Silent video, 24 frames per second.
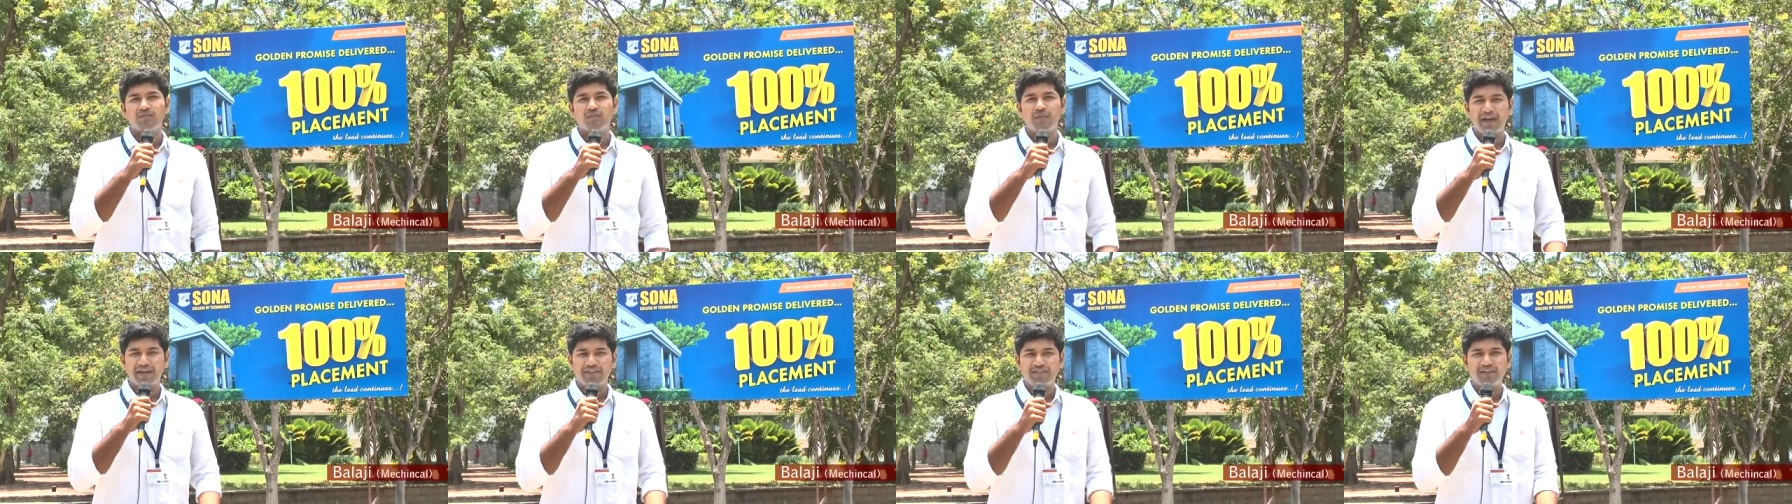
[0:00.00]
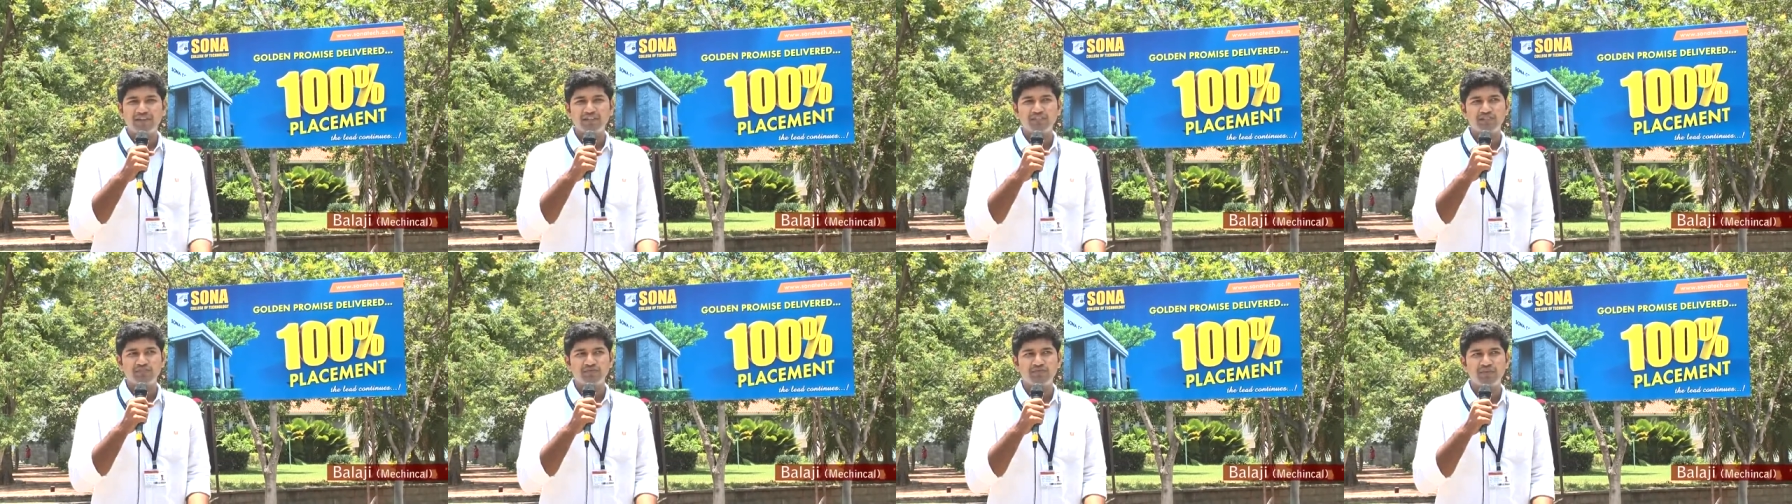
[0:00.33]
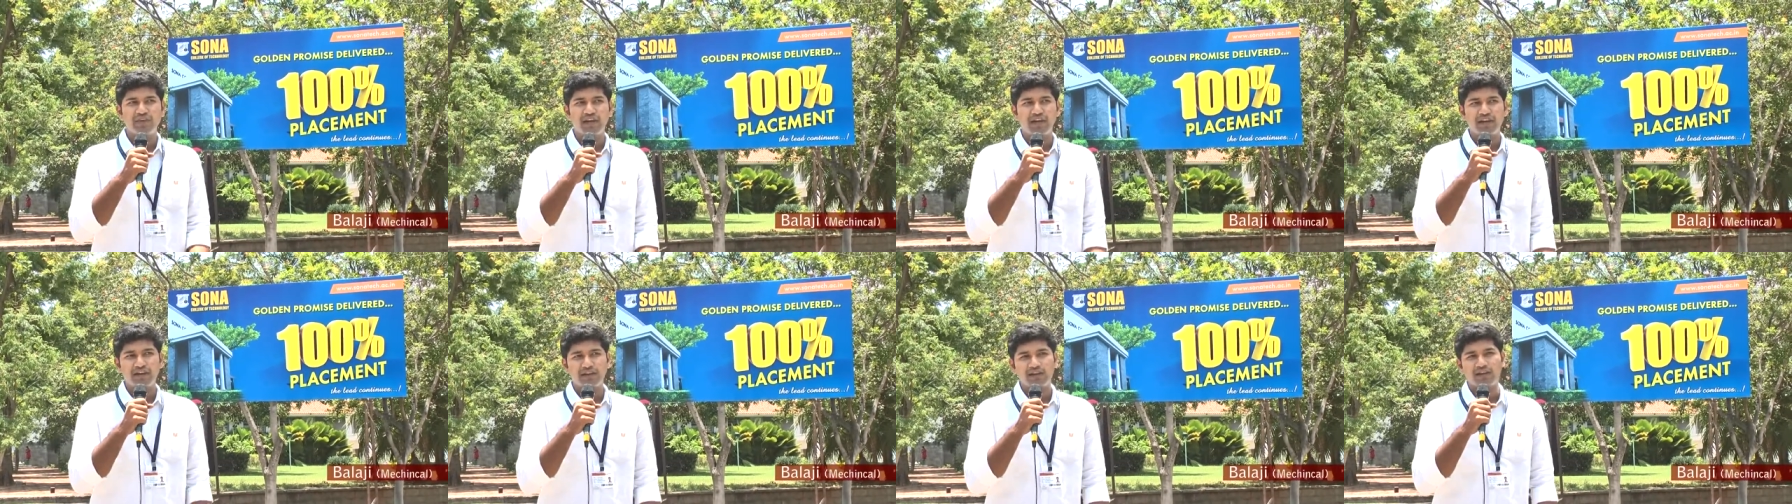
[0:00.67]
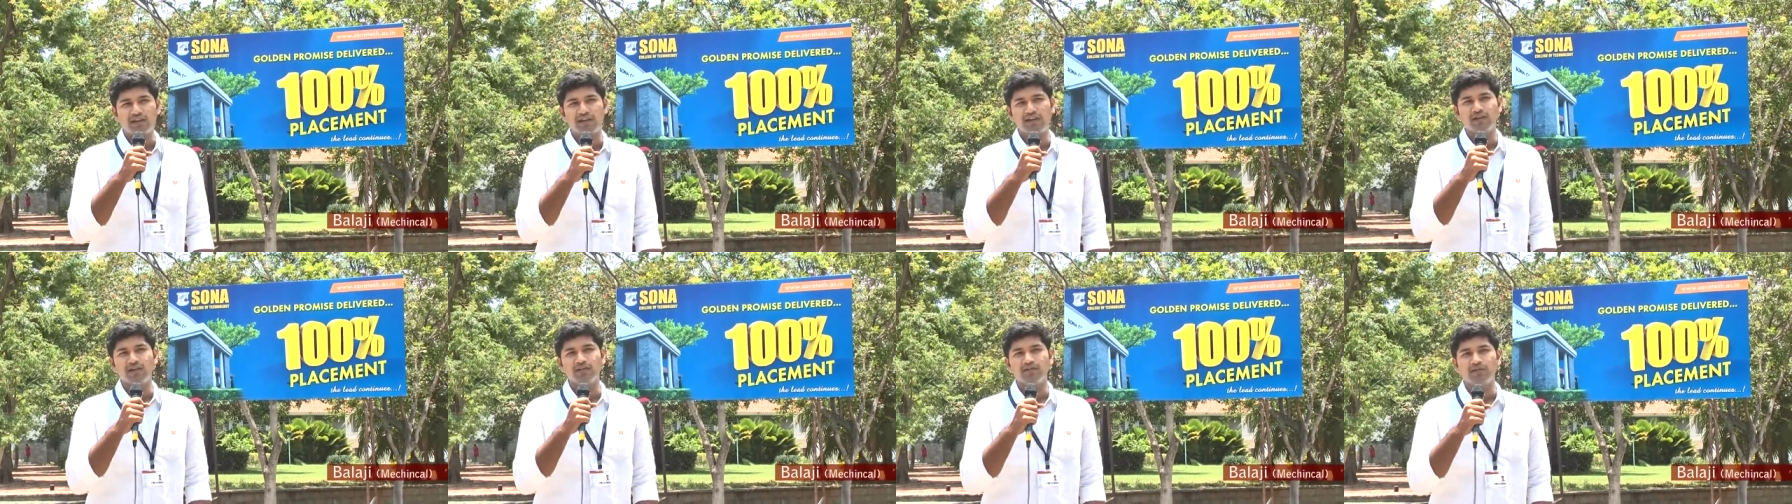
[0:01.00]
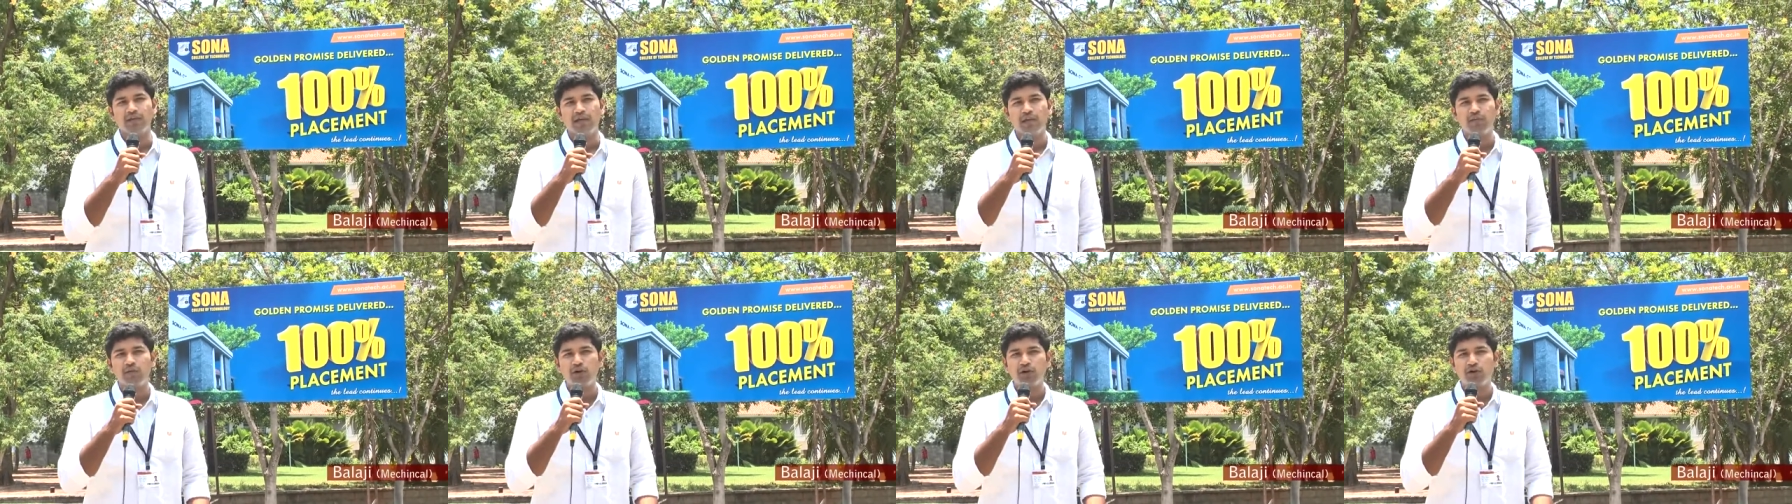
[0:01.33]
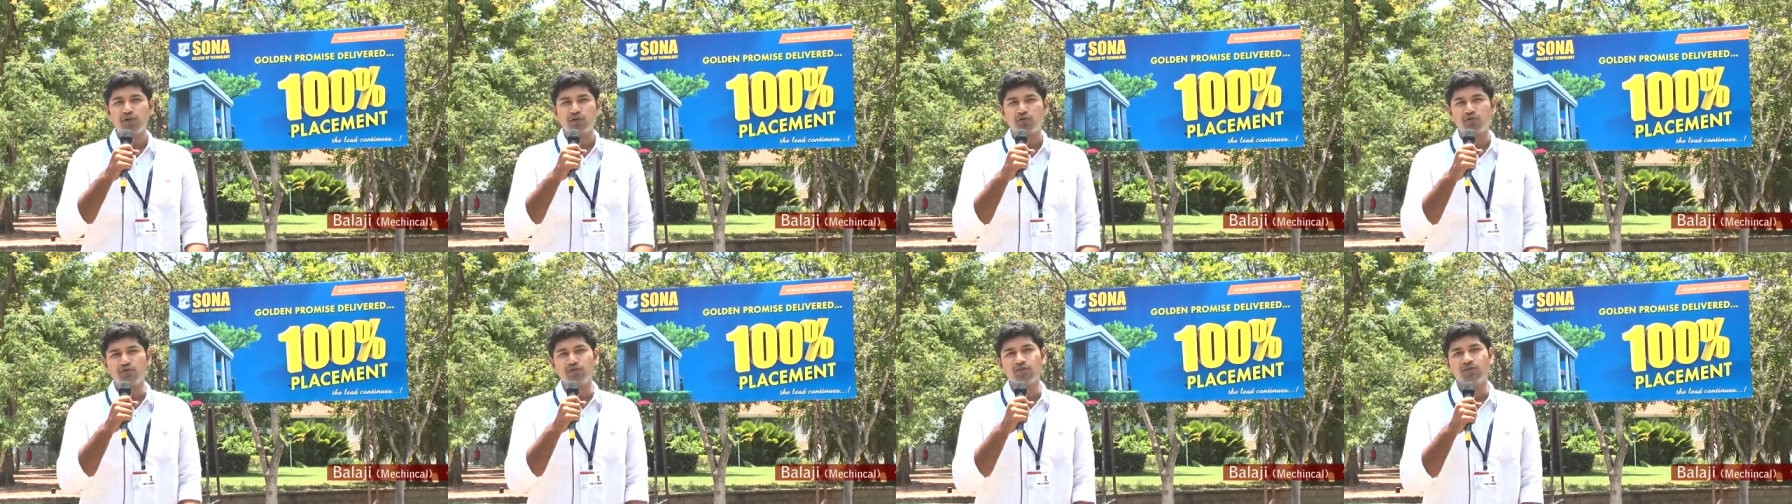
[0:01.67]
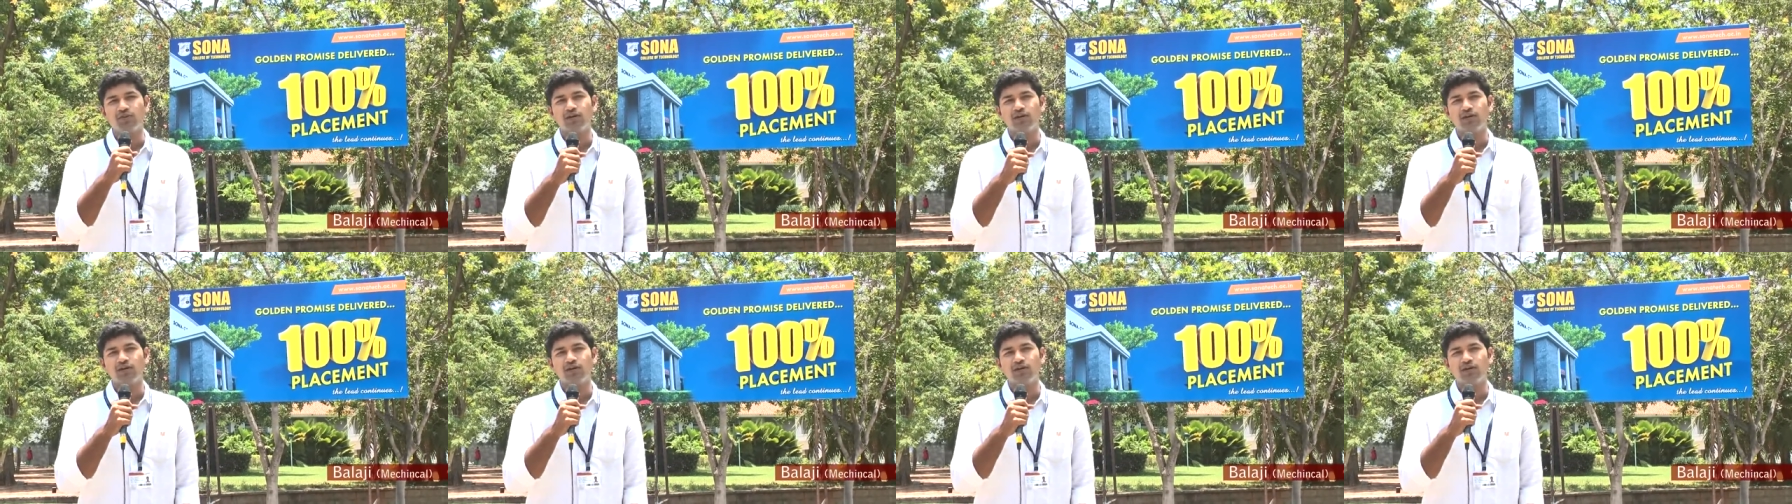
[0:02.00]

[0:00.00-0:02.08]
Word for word: by which we are able to